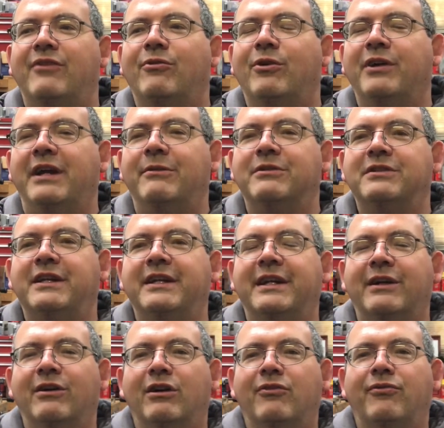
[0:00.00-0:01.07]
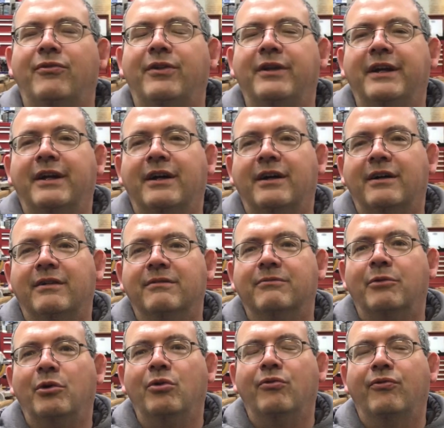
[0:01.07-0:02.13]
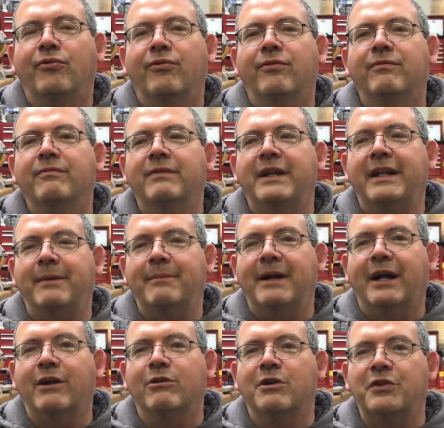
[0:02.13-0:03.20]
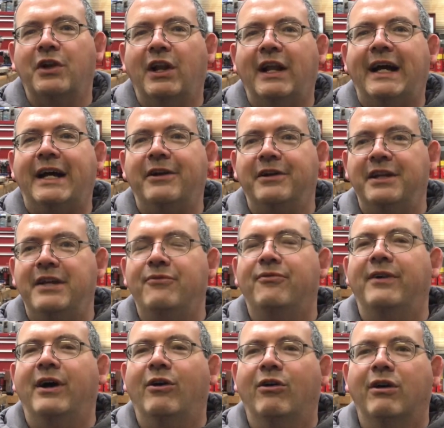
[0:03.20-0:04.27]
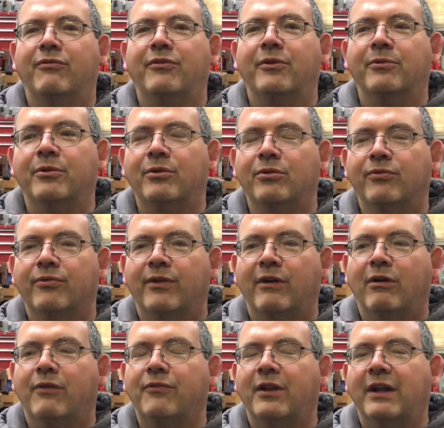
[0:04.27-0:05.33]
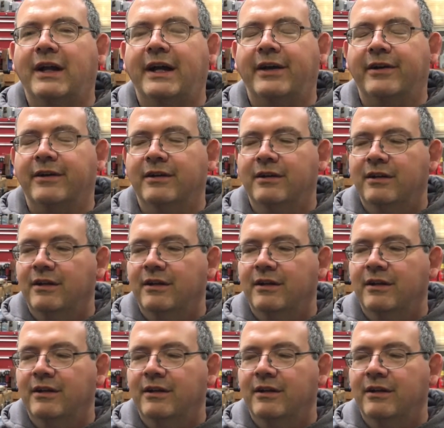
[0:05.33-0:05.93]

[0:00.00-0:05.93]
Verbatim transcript: Well, he was getting off the uh, roof, getting back onto the ladder, and he fell off the roof, fell off the ladder,